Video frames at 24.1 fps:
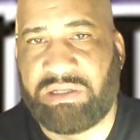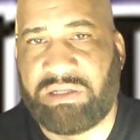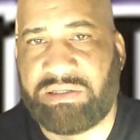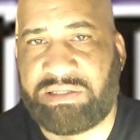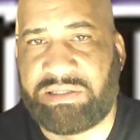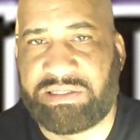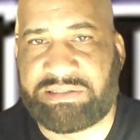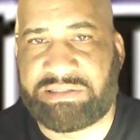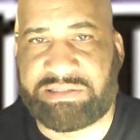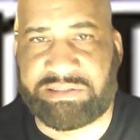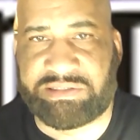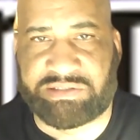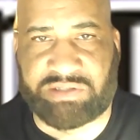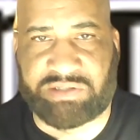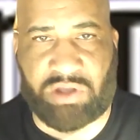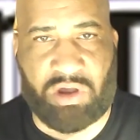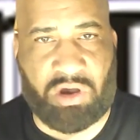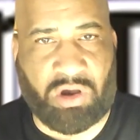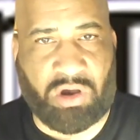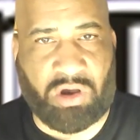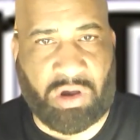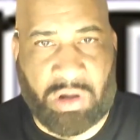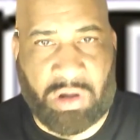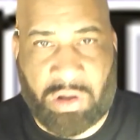This is
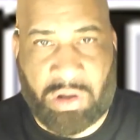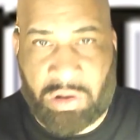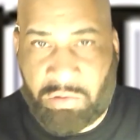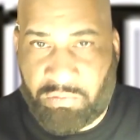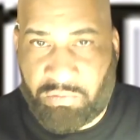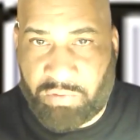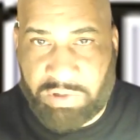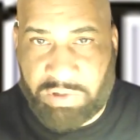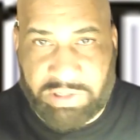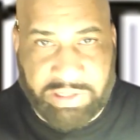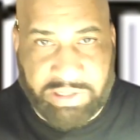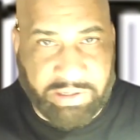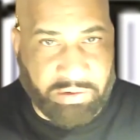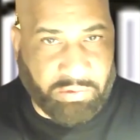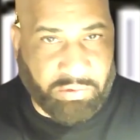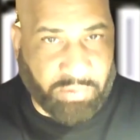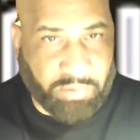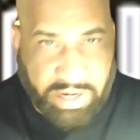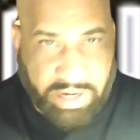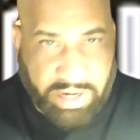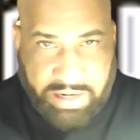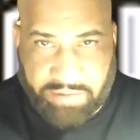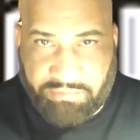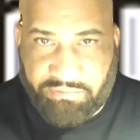all really
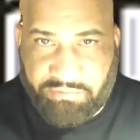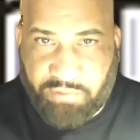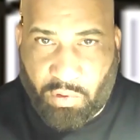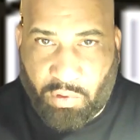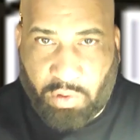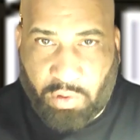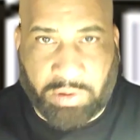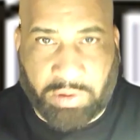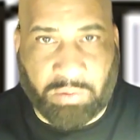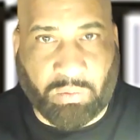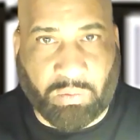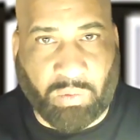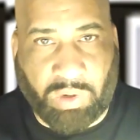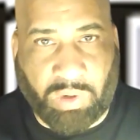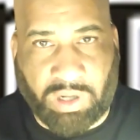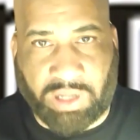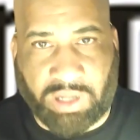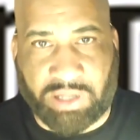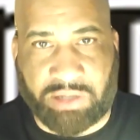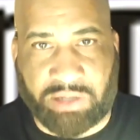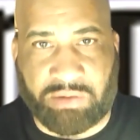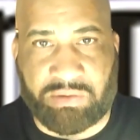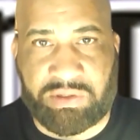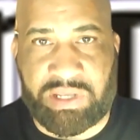great.
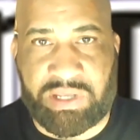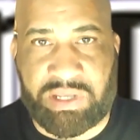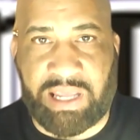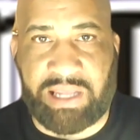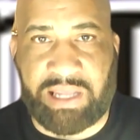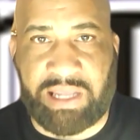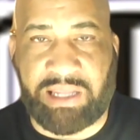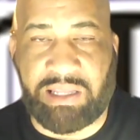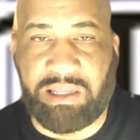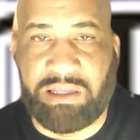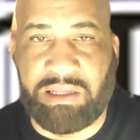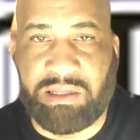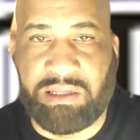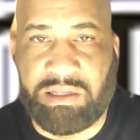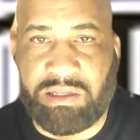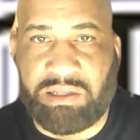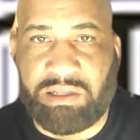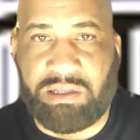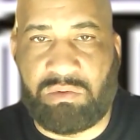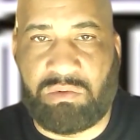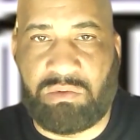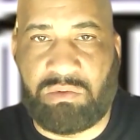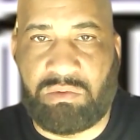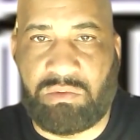4-1, okay?
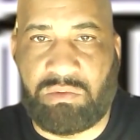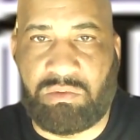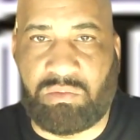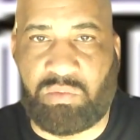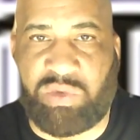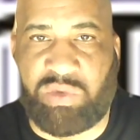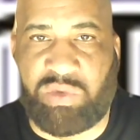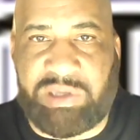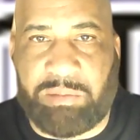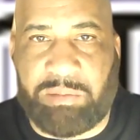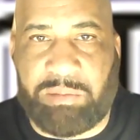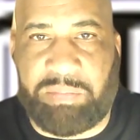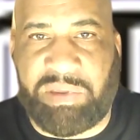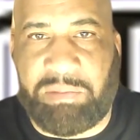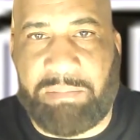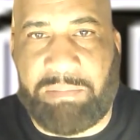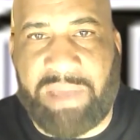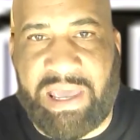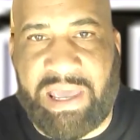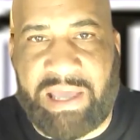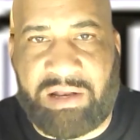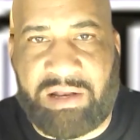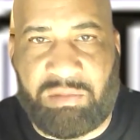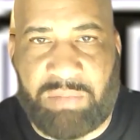We could be
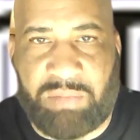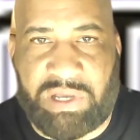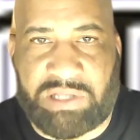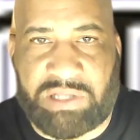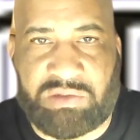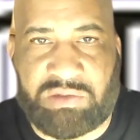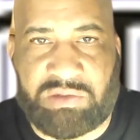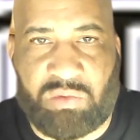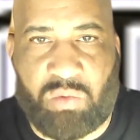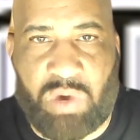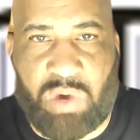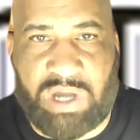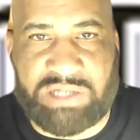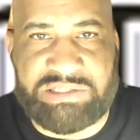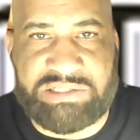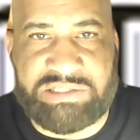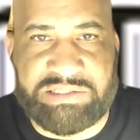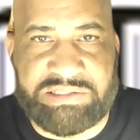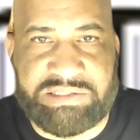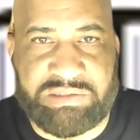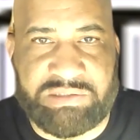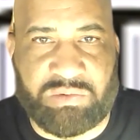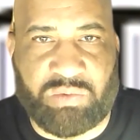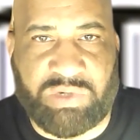mad about the
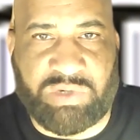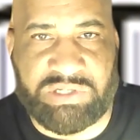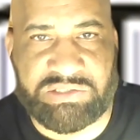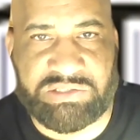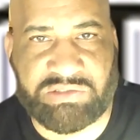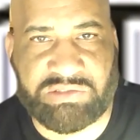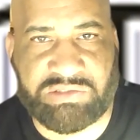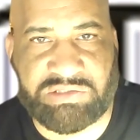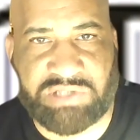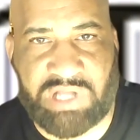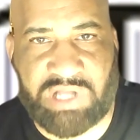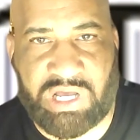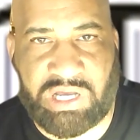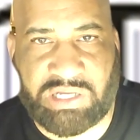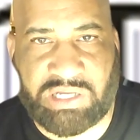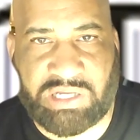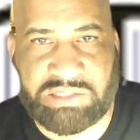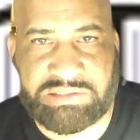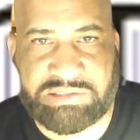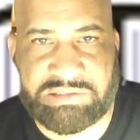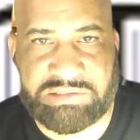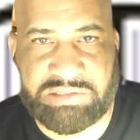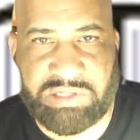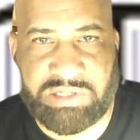Washington Wizards
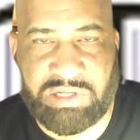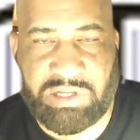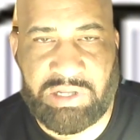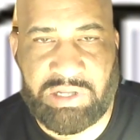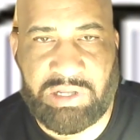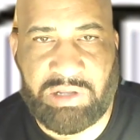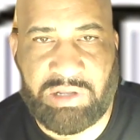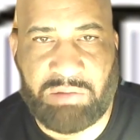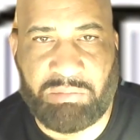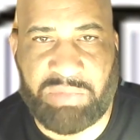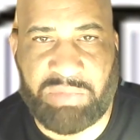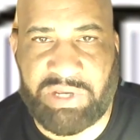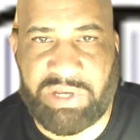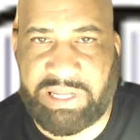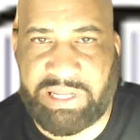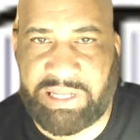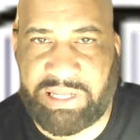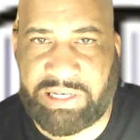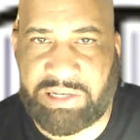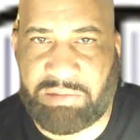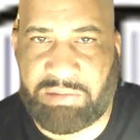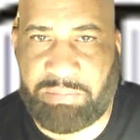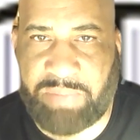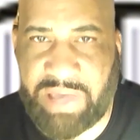loss, but
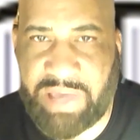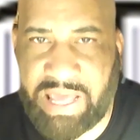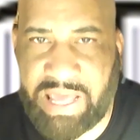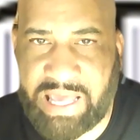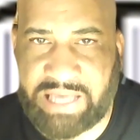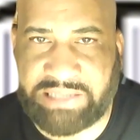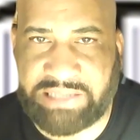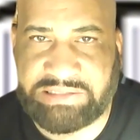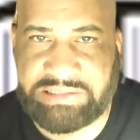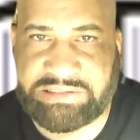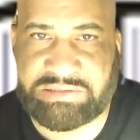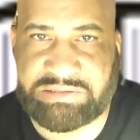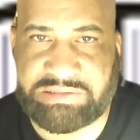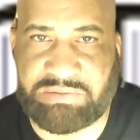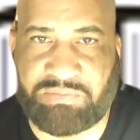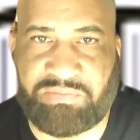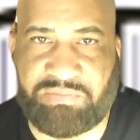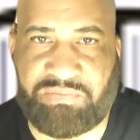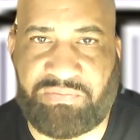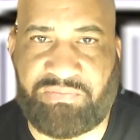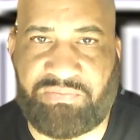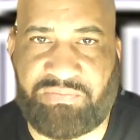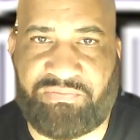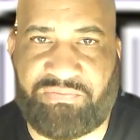in the past
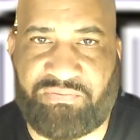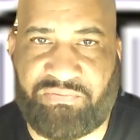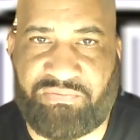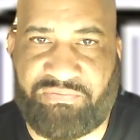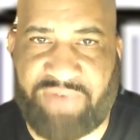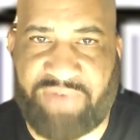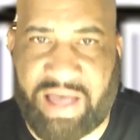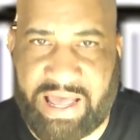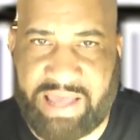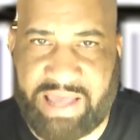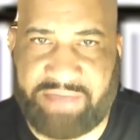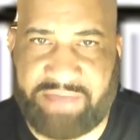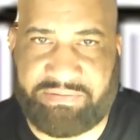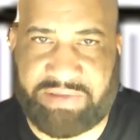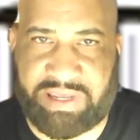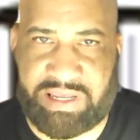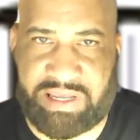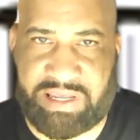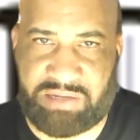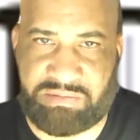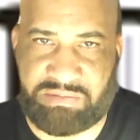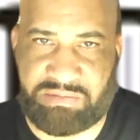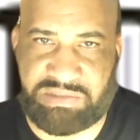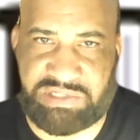5
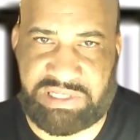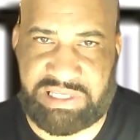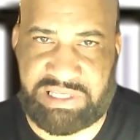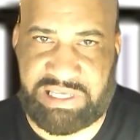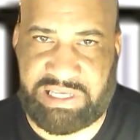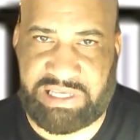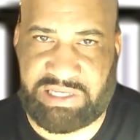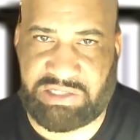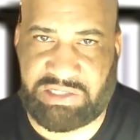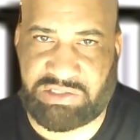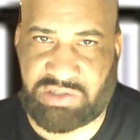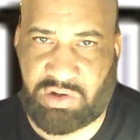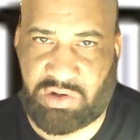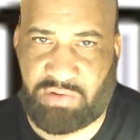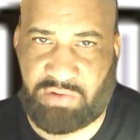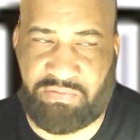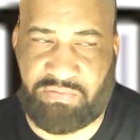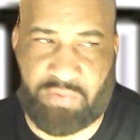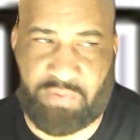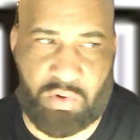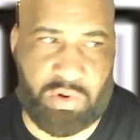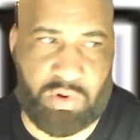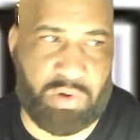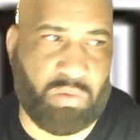games, the Kings are
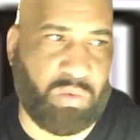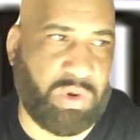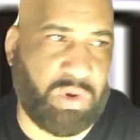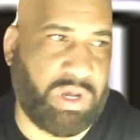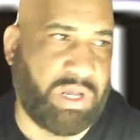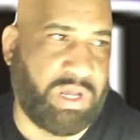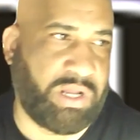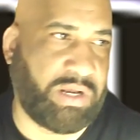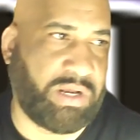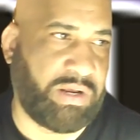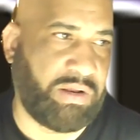4-1.